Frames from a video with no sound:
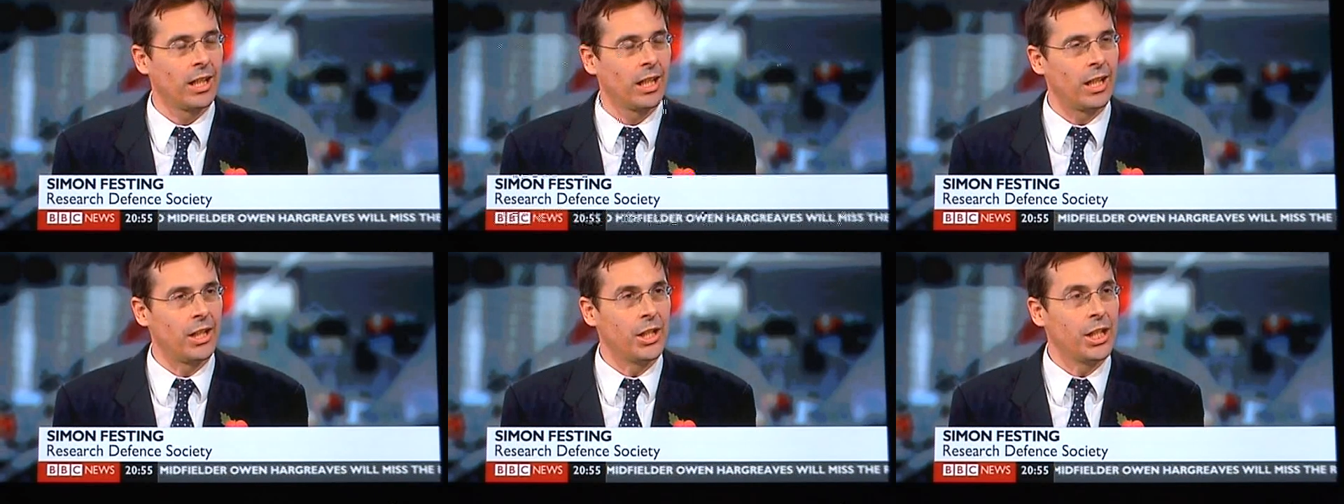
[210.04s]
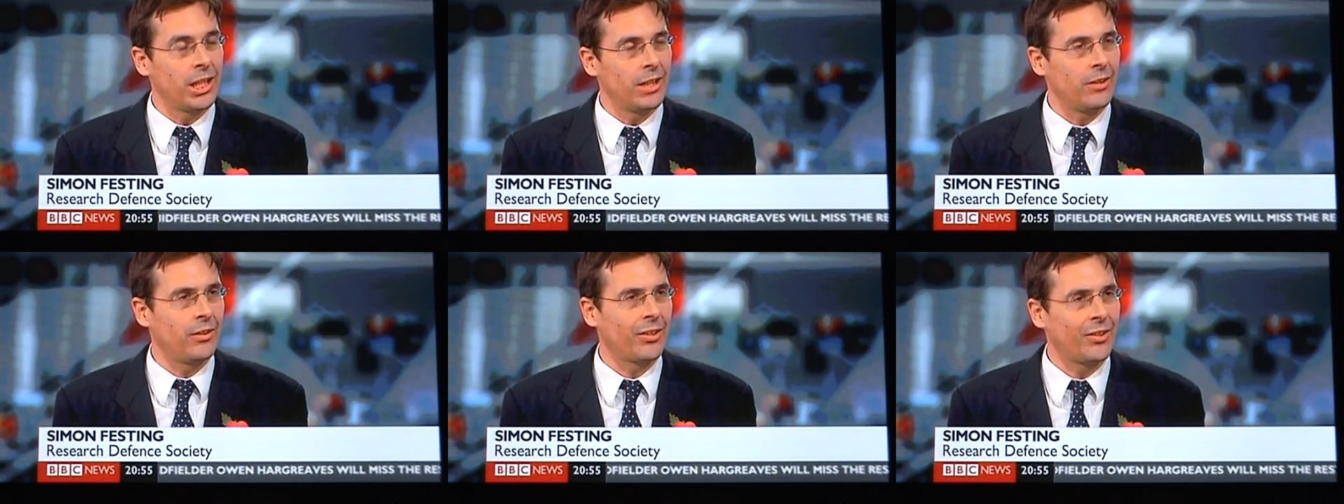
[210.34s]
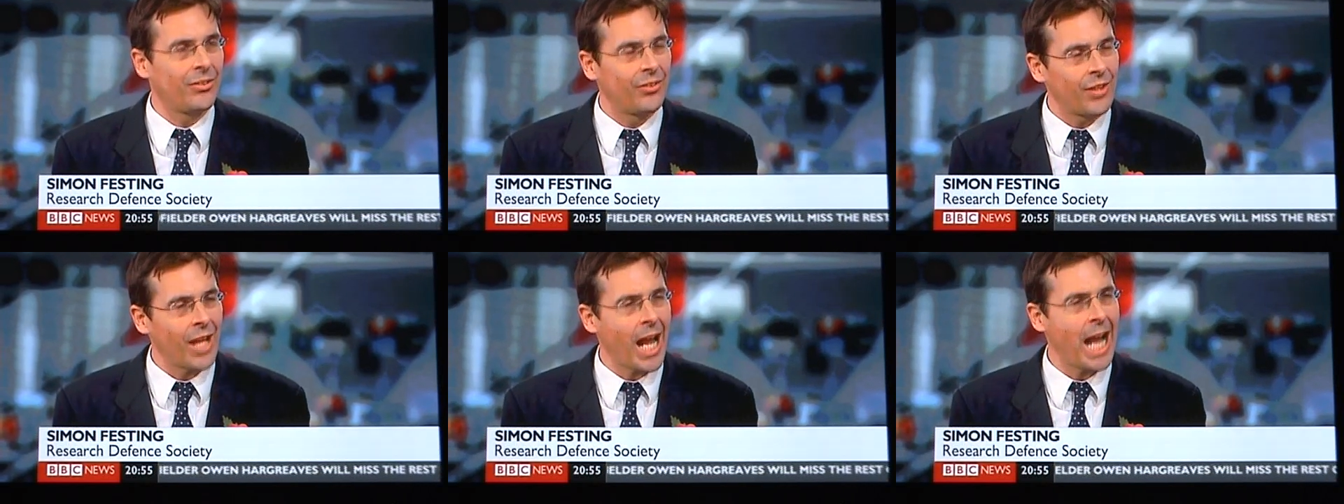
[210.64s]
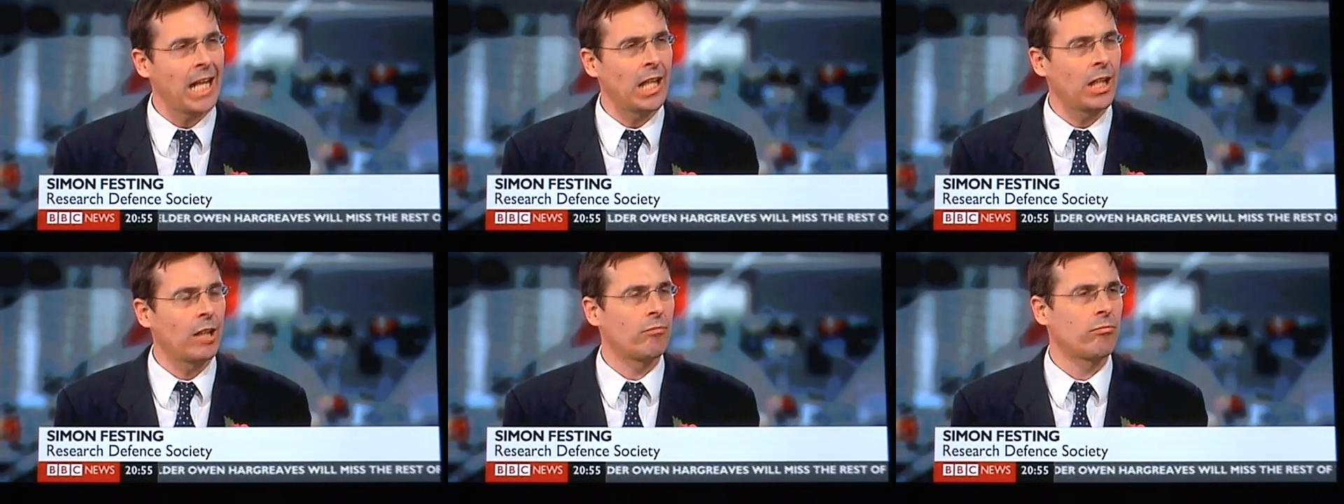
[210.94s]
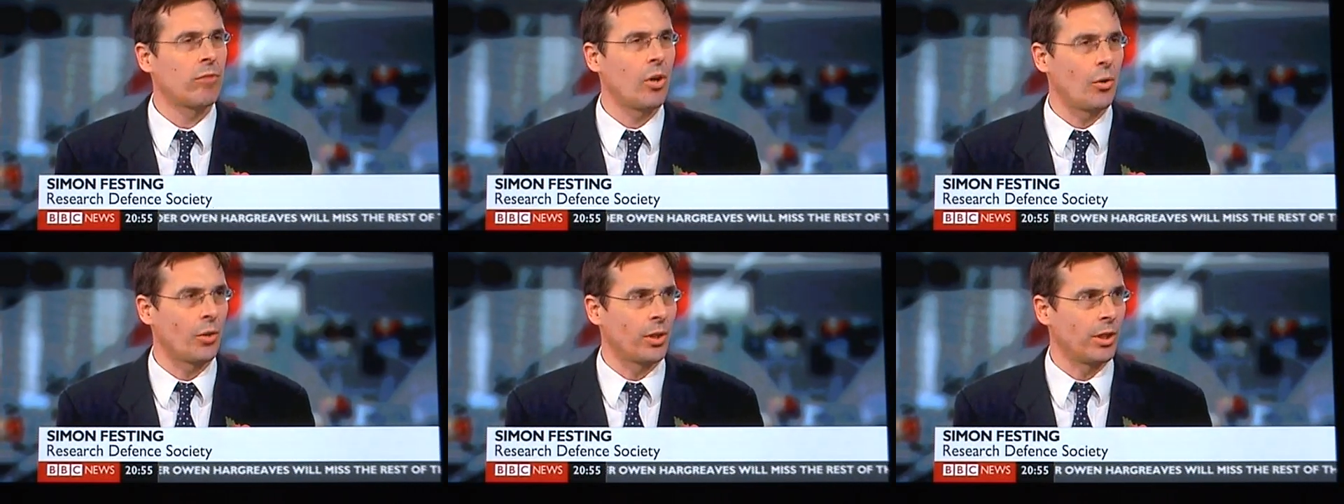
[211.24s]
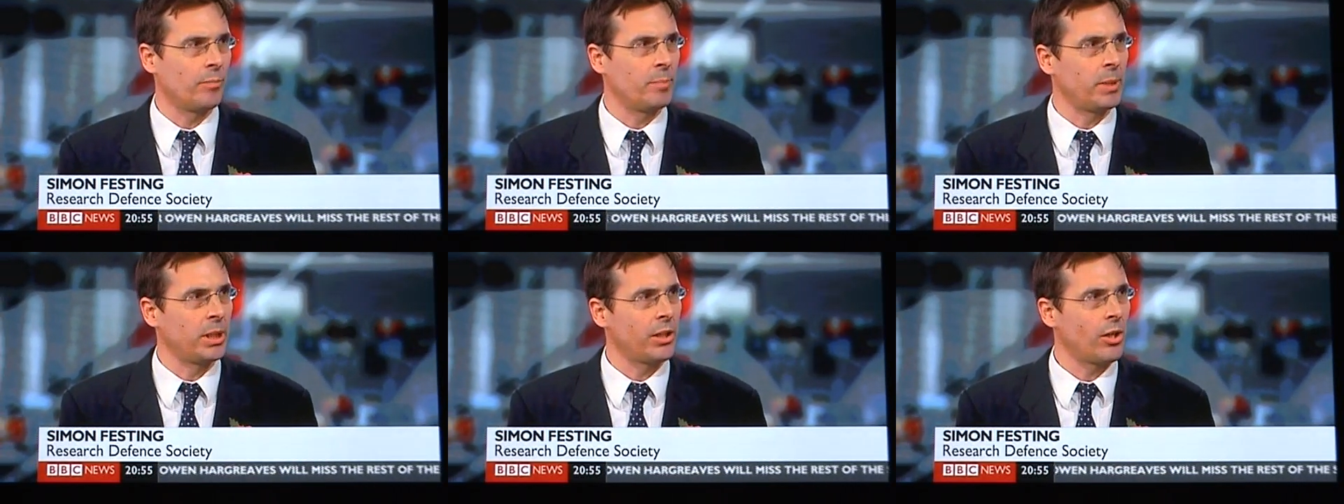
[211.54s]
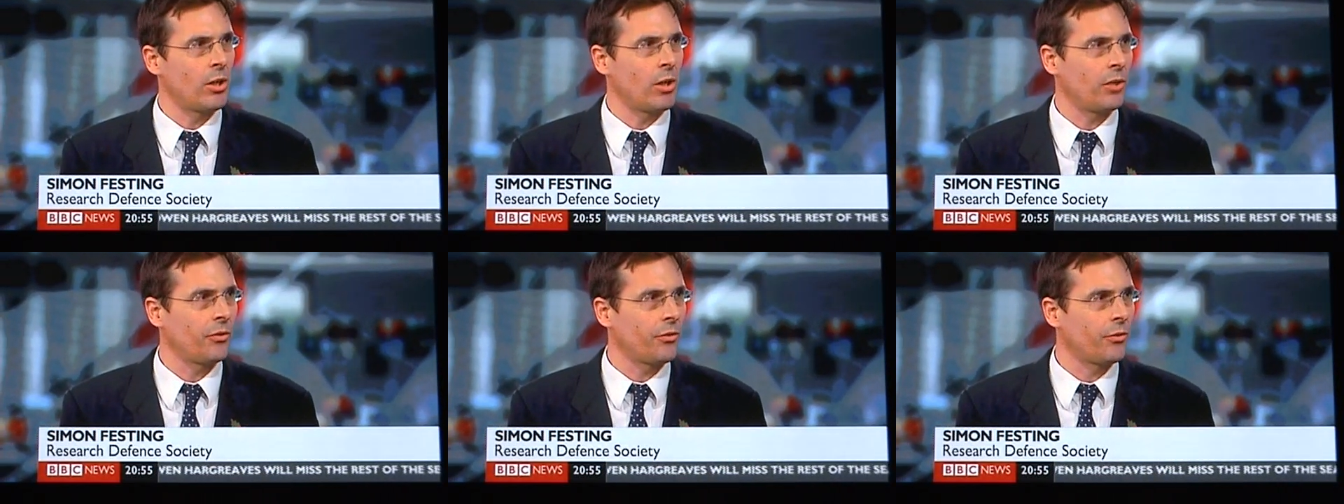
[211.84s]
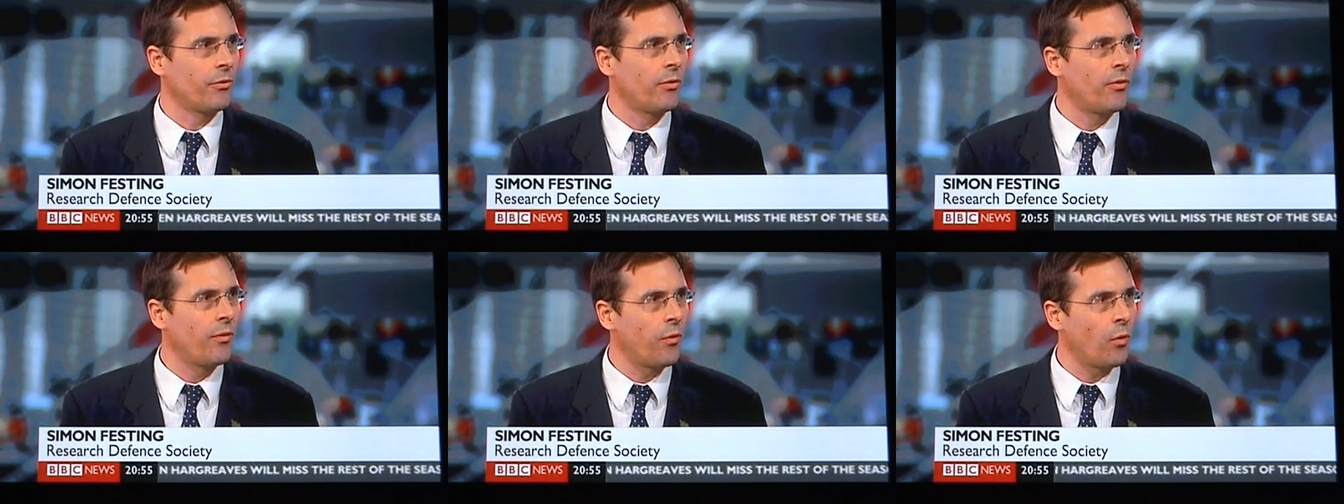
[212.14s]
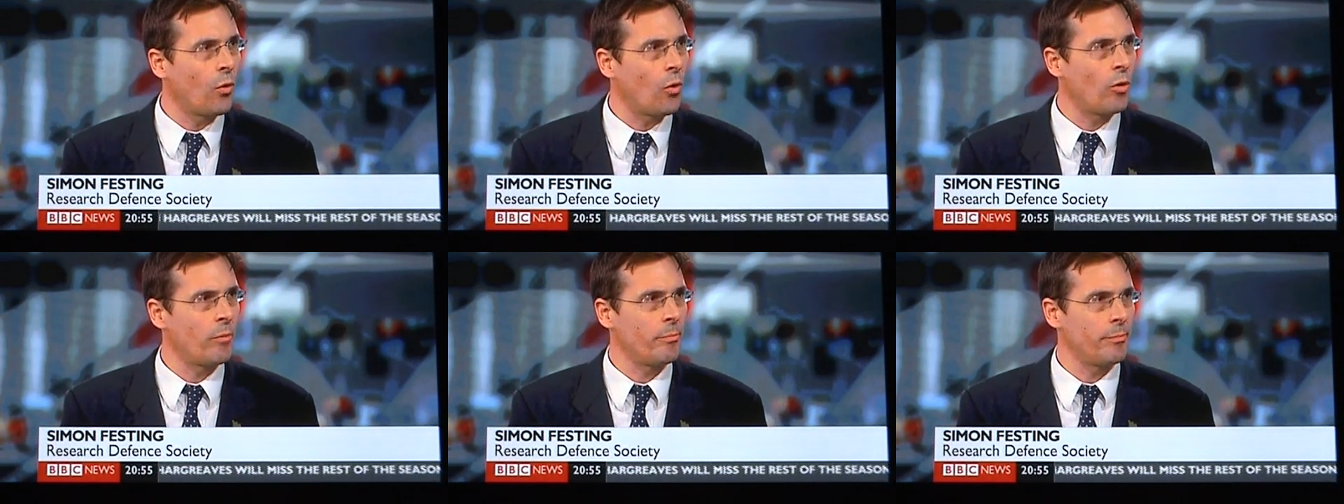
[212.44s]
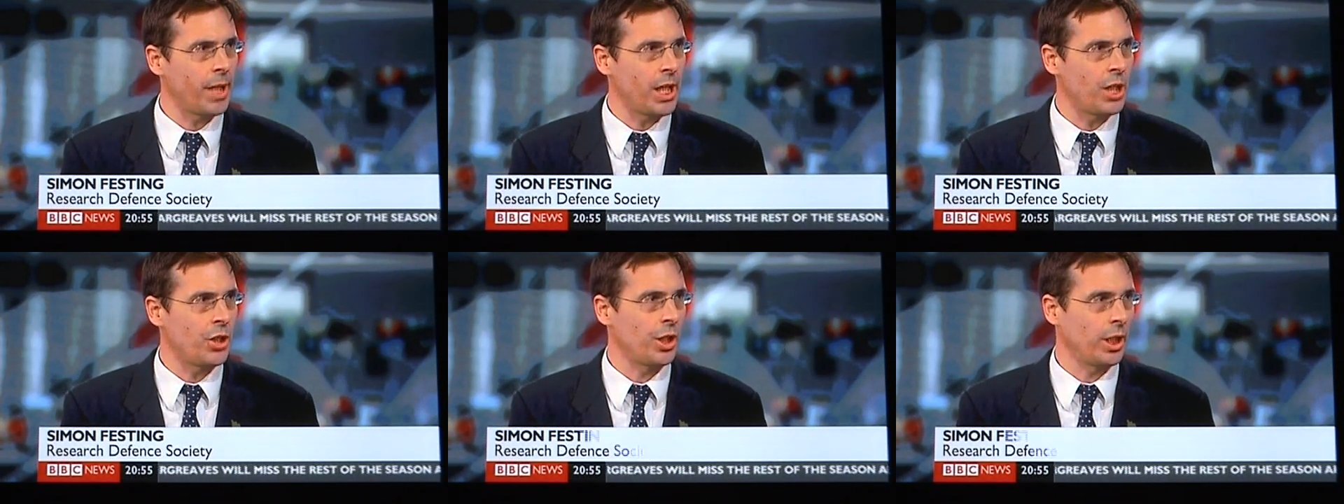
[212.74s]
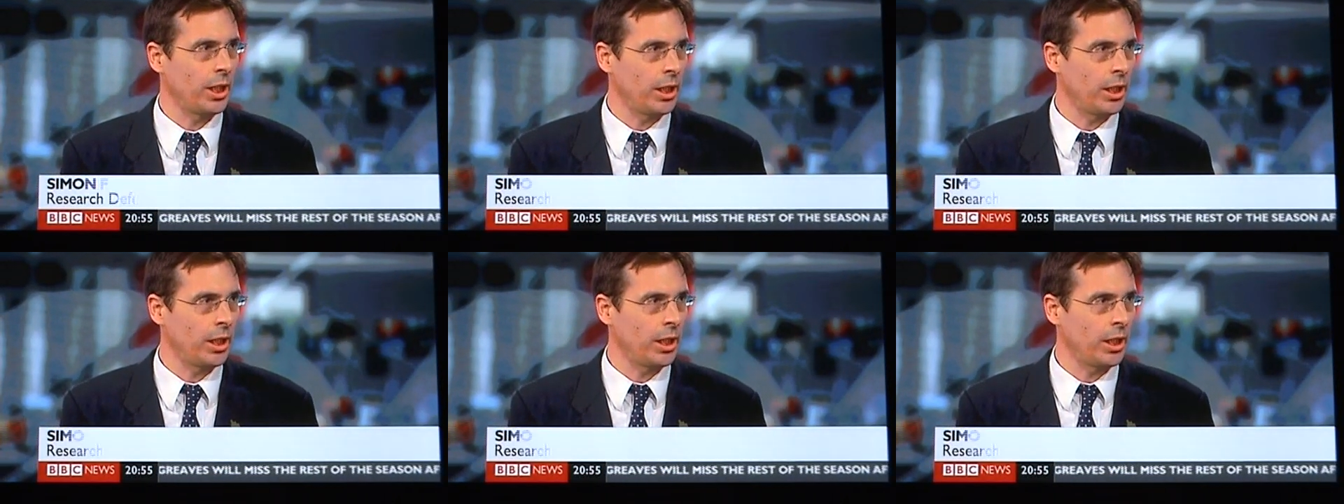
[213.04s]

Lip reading: Nikki's exactly wrong. There have been no less than 4 major